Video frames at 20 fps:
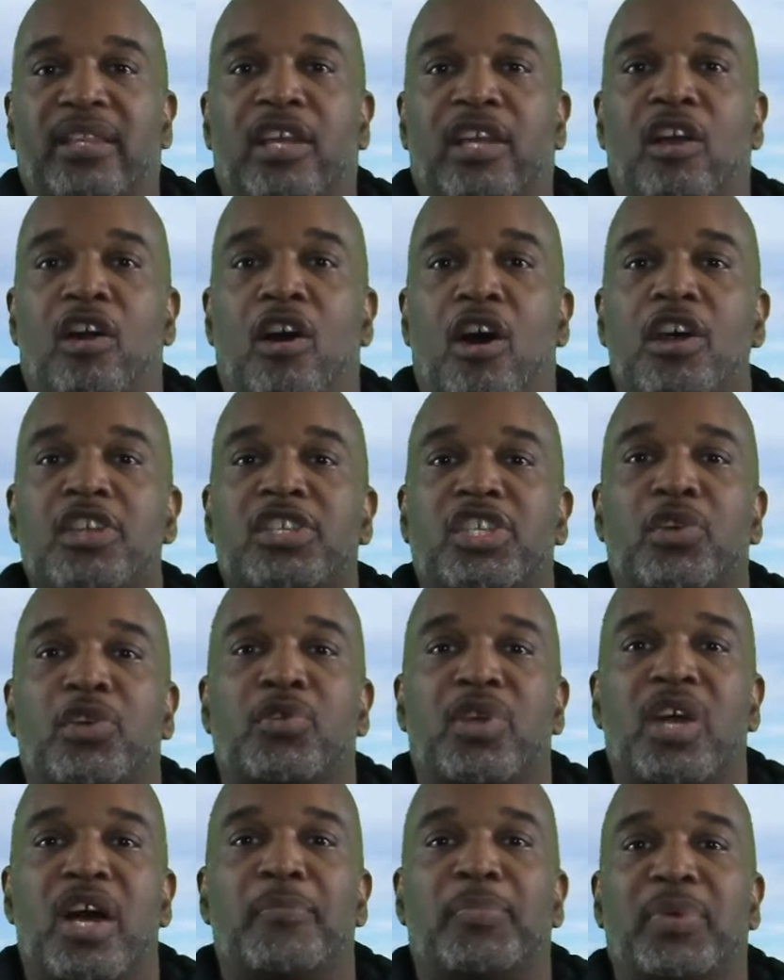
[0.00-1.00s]
There are also
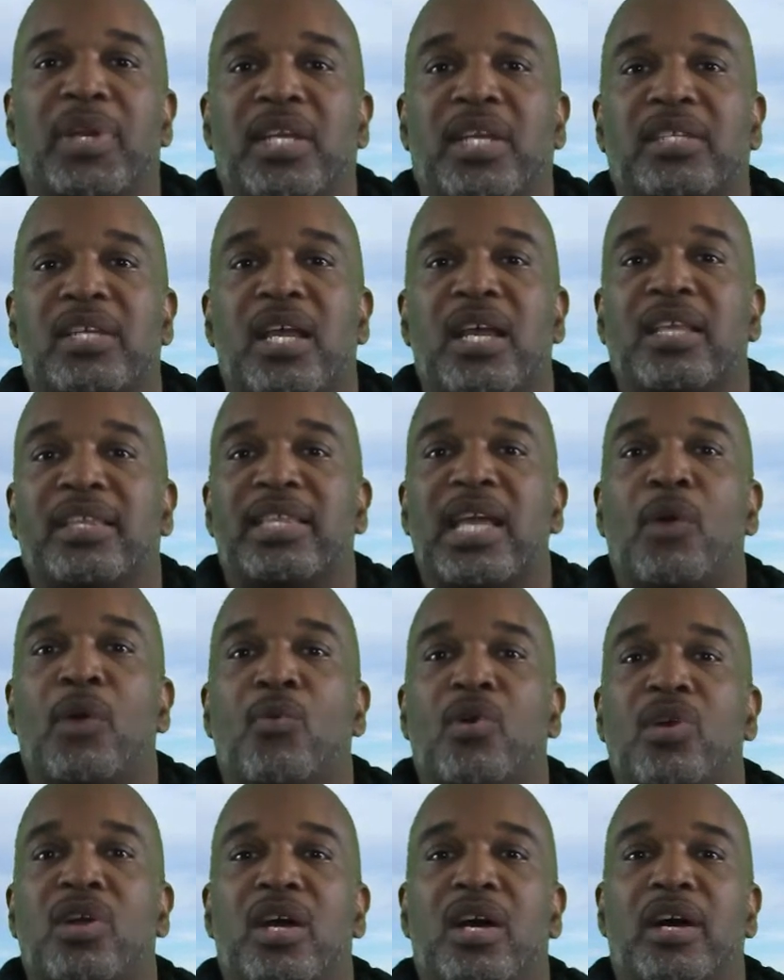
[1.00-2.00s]
companies that
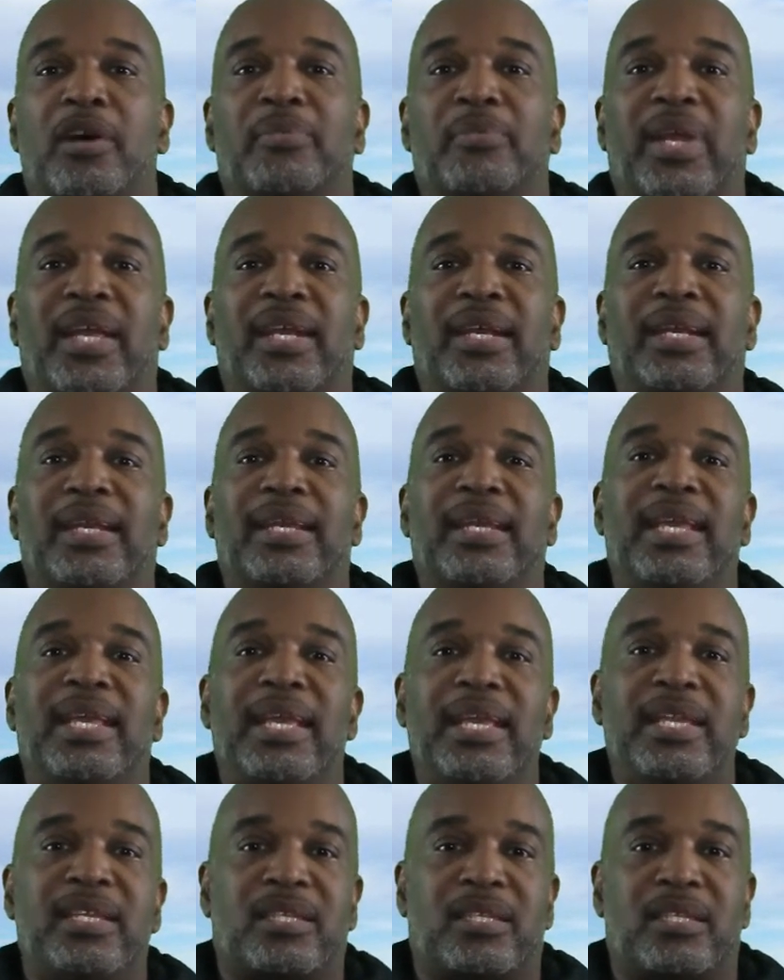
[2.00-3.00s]
will come and
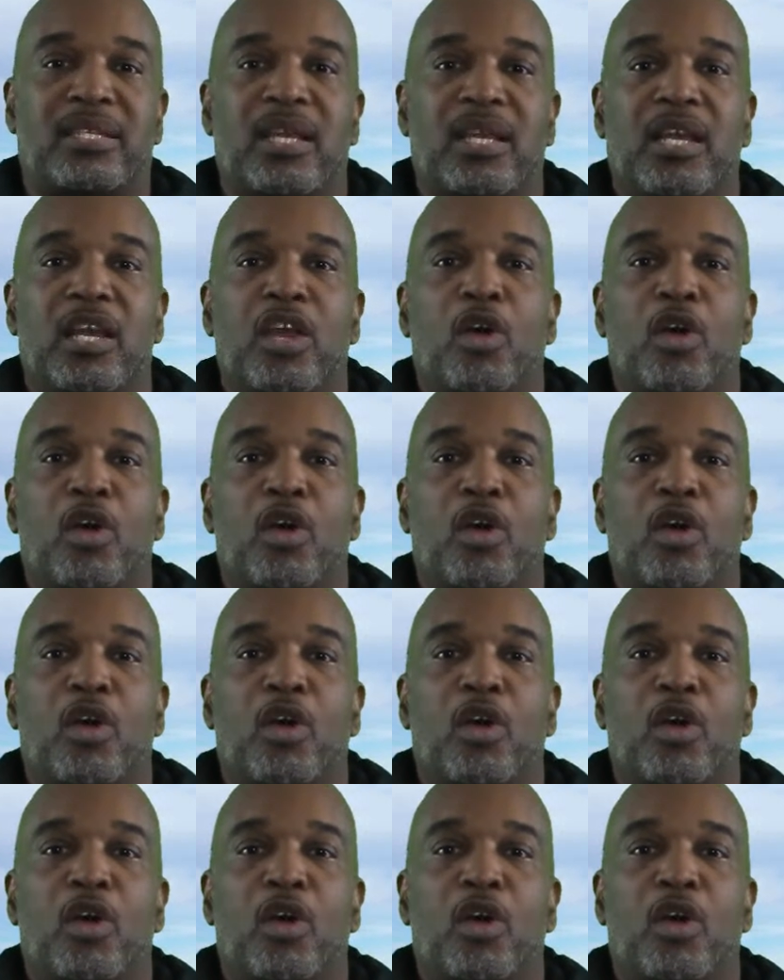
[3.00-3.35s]
lease